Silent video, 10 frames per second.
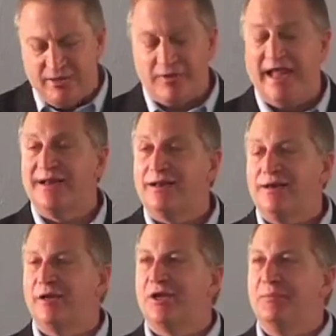or can
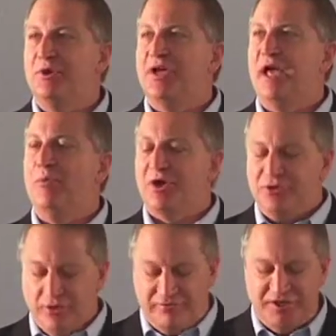clearly communicate what
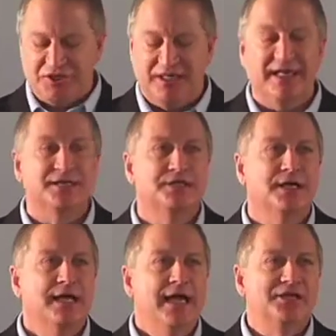your vision is,
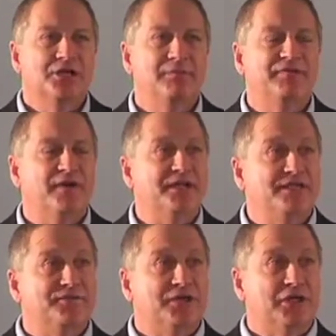it's going to be very
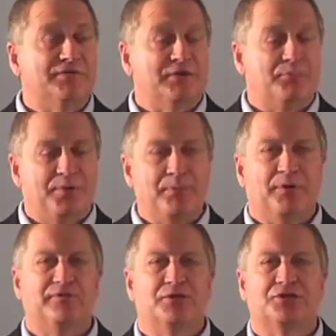difficult for the
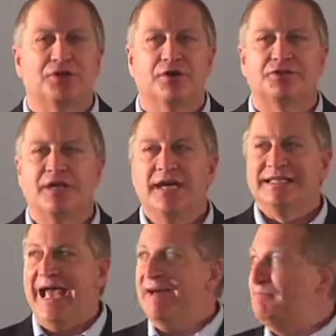people of your church
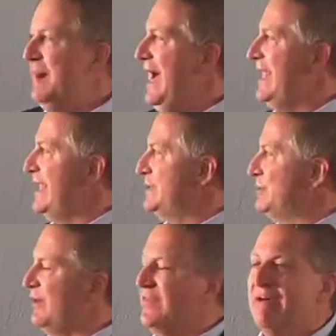to have buy in to
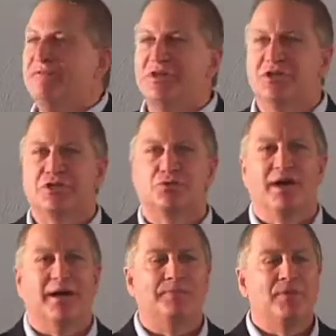what that vision is
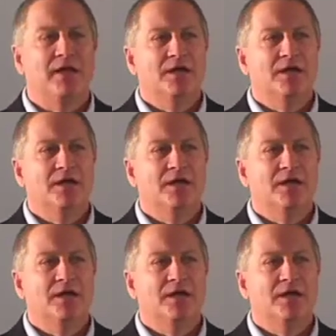well.